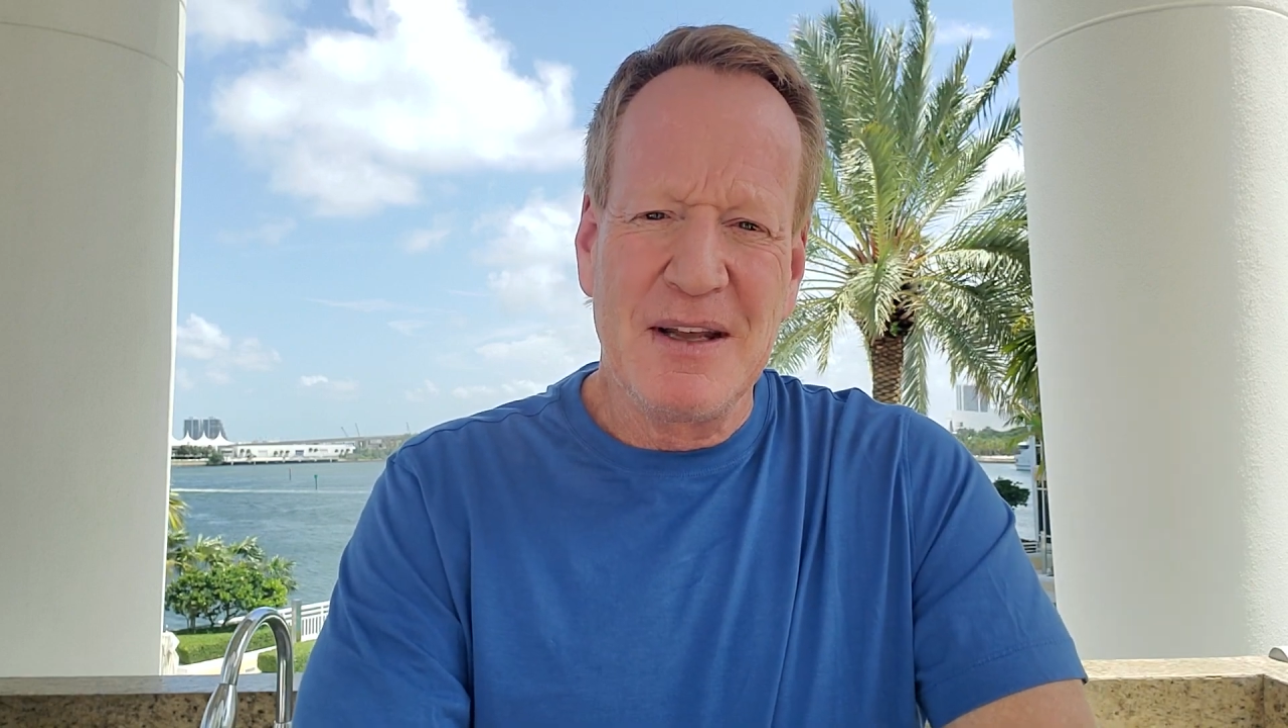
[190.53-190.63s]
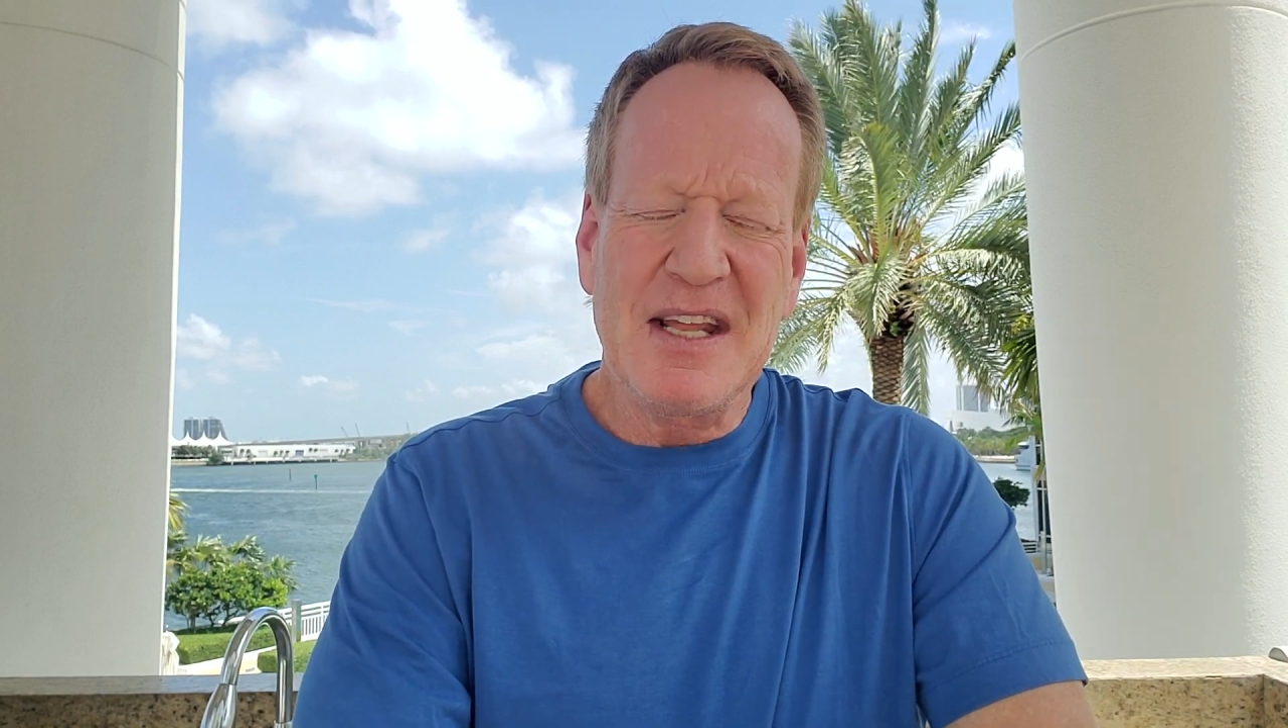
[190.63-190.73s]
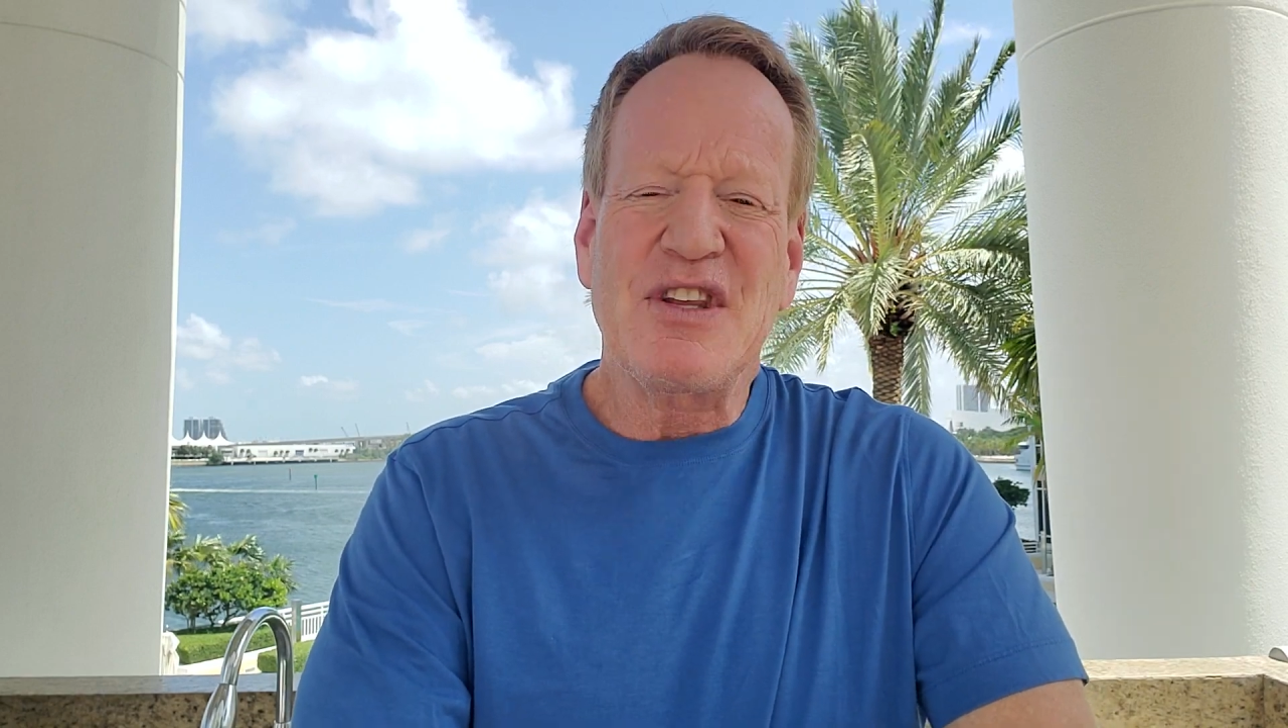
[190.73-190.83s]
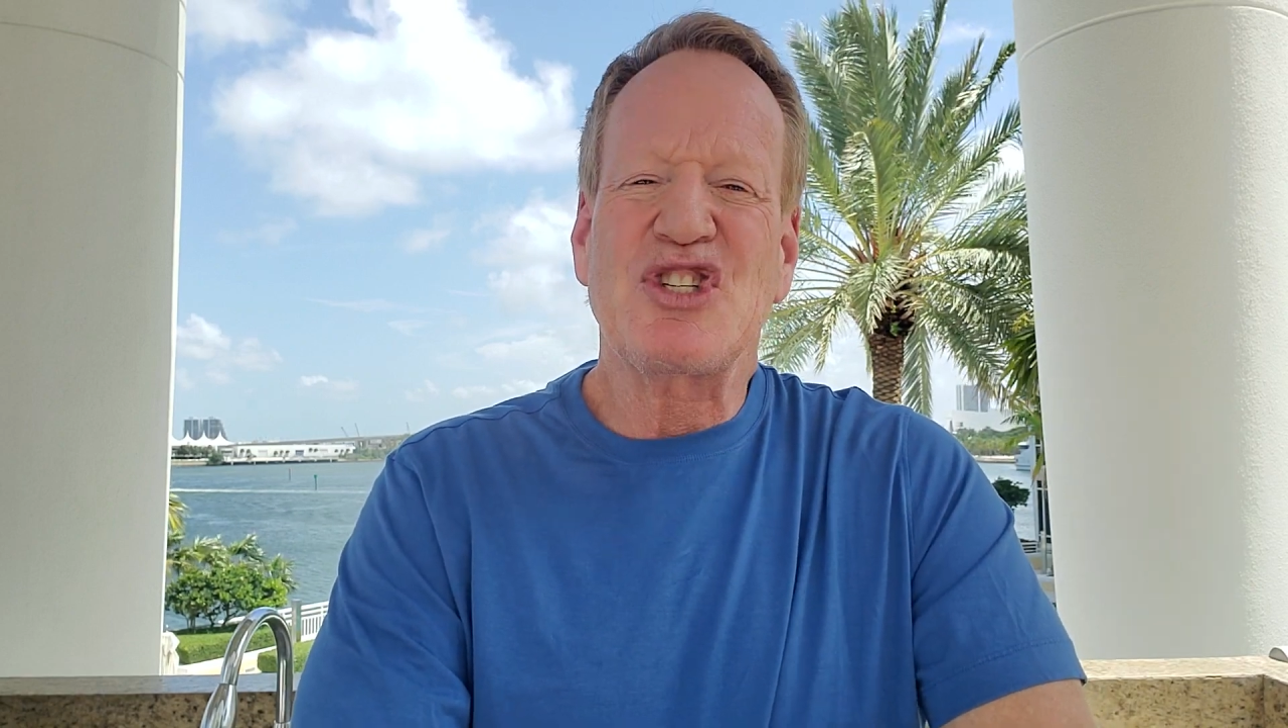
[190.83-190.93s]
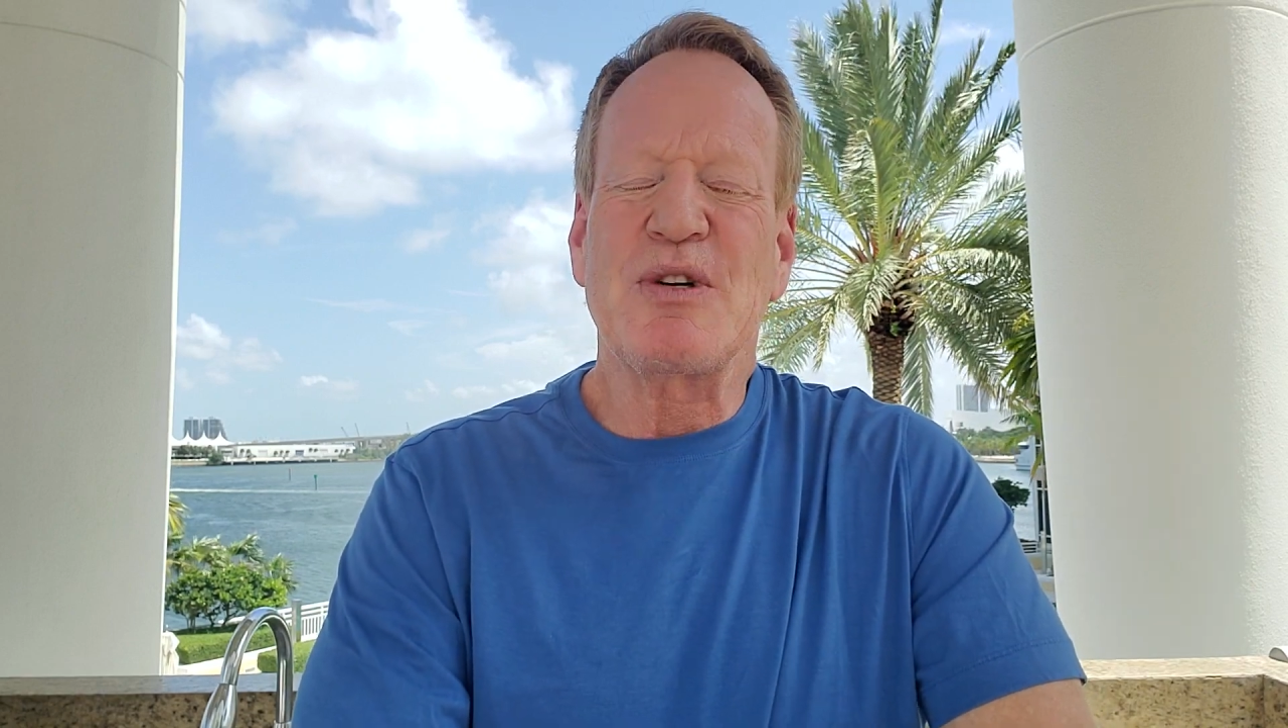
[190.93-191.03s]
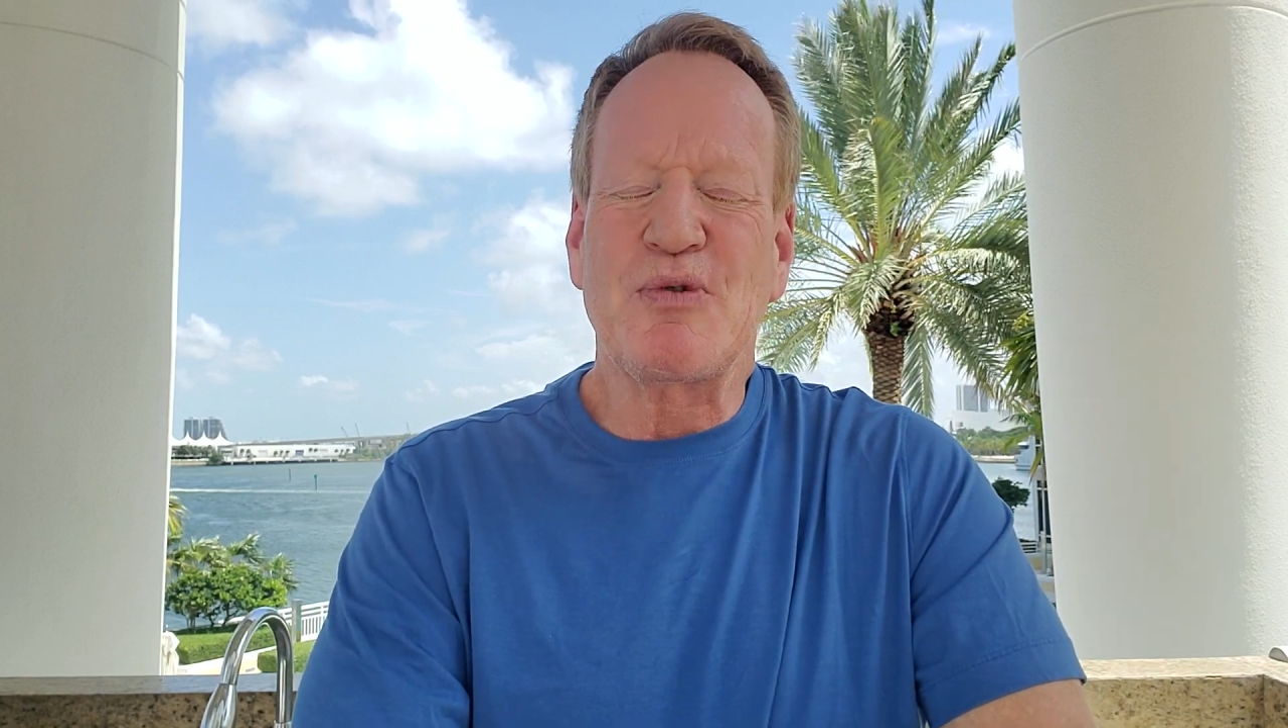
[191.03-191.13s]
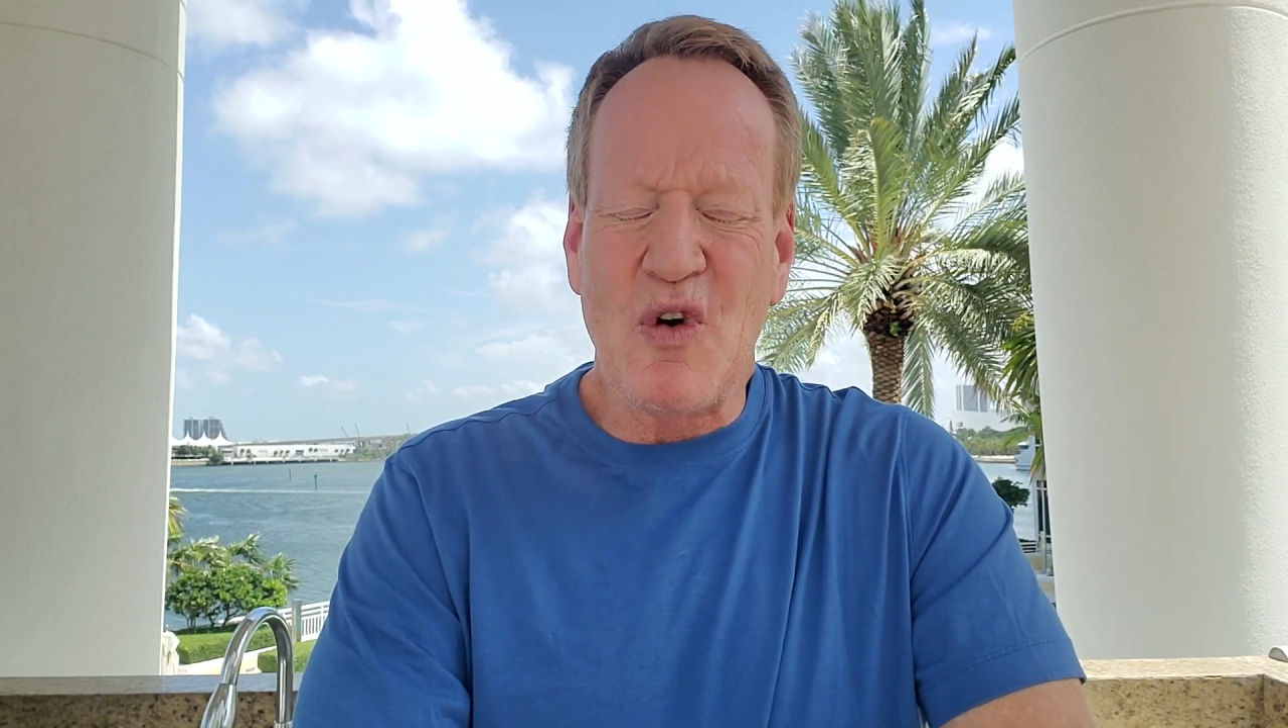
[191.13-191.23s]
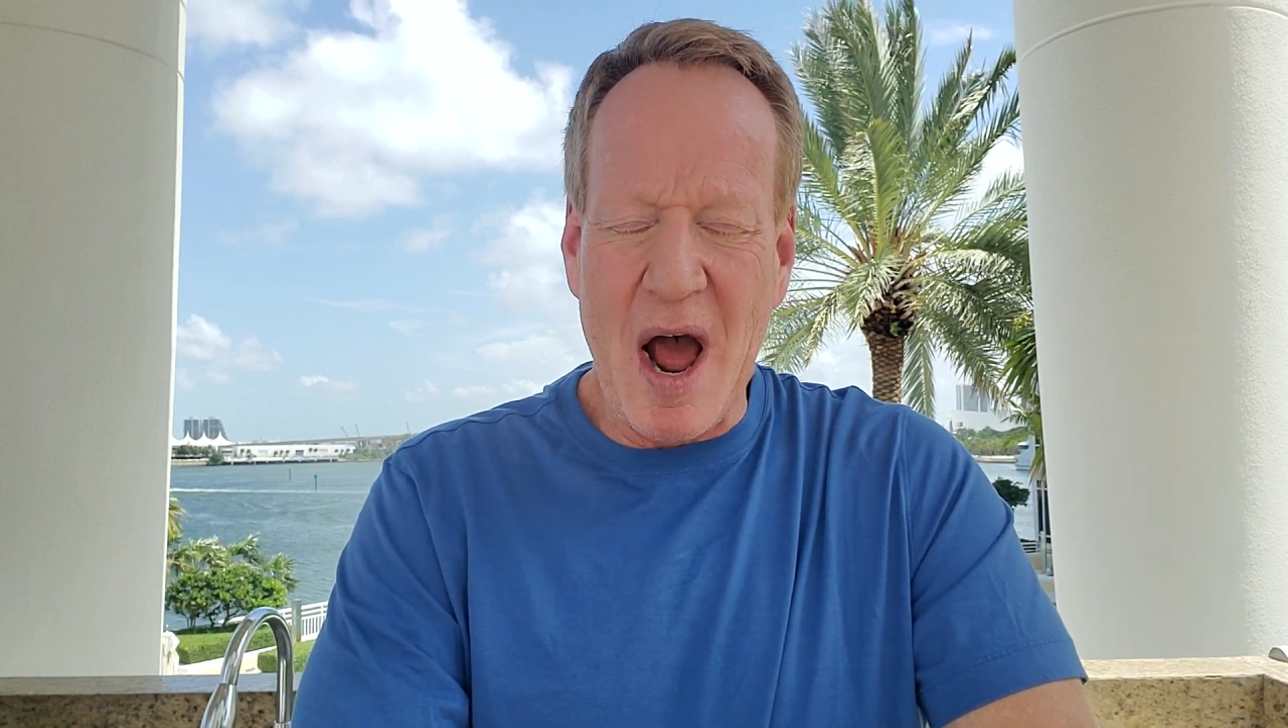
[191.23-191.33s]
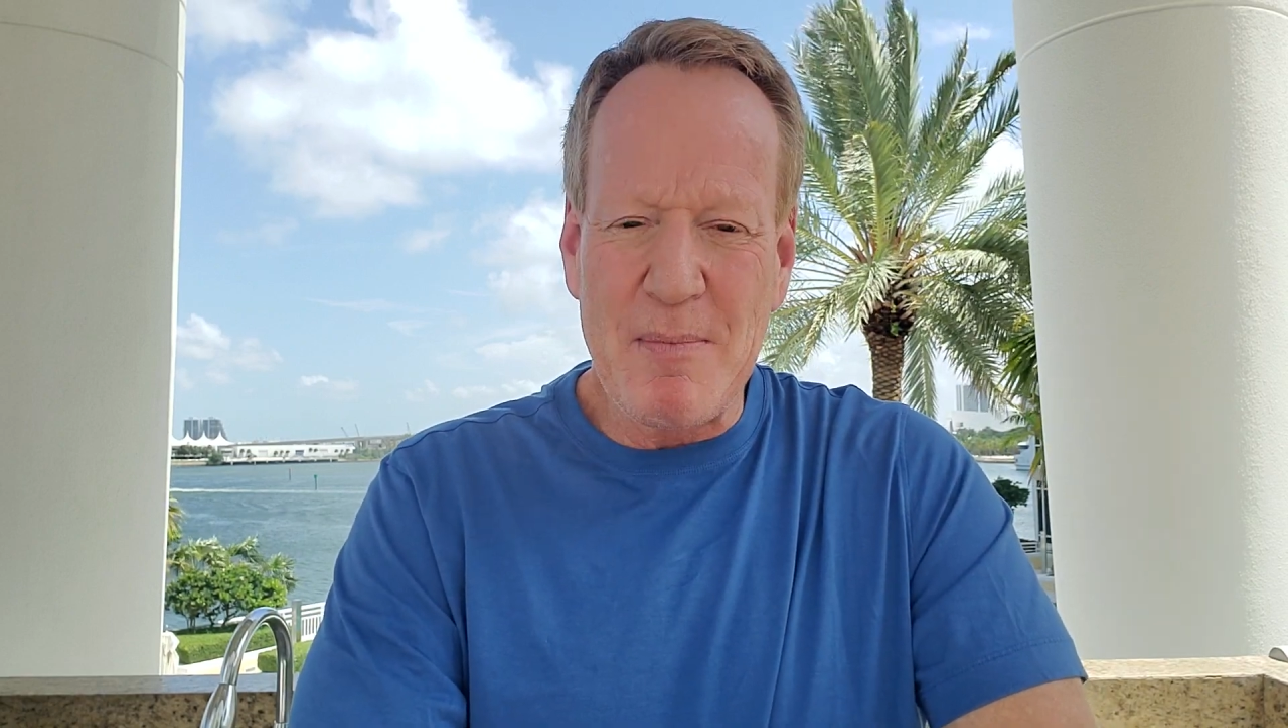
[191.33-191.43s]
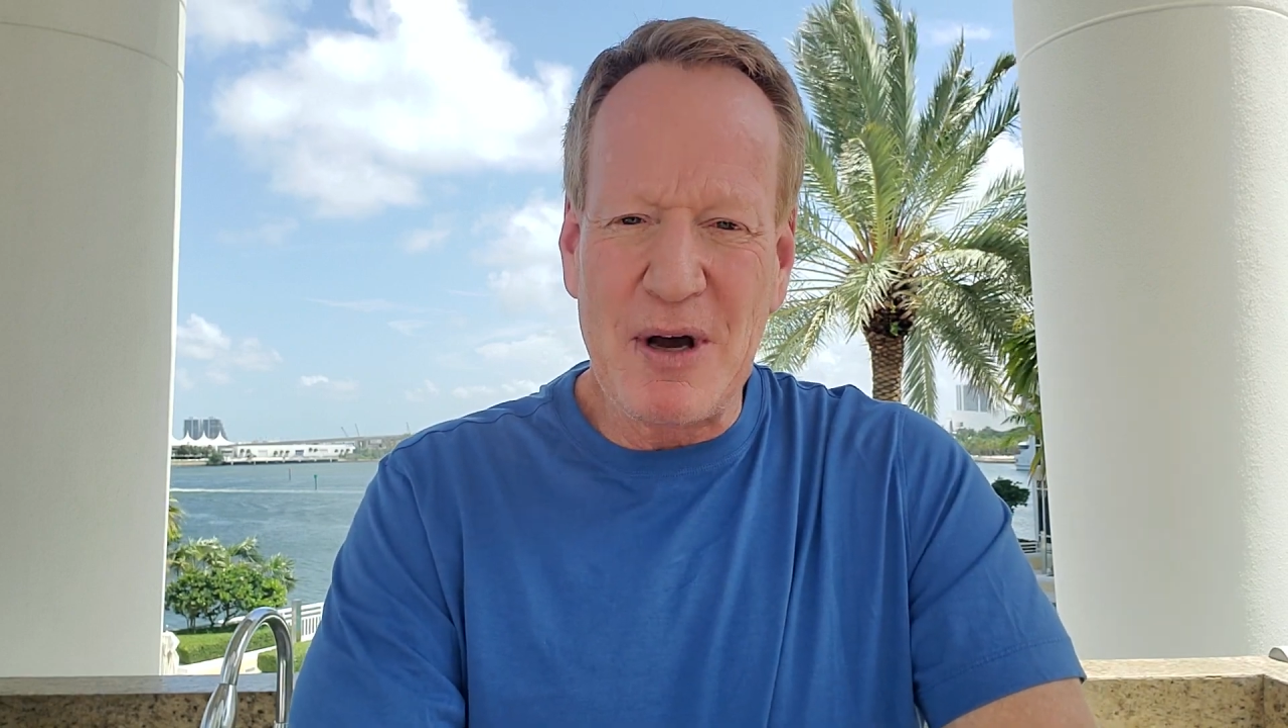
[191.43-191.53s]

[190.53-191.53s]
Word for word: hit the subscribe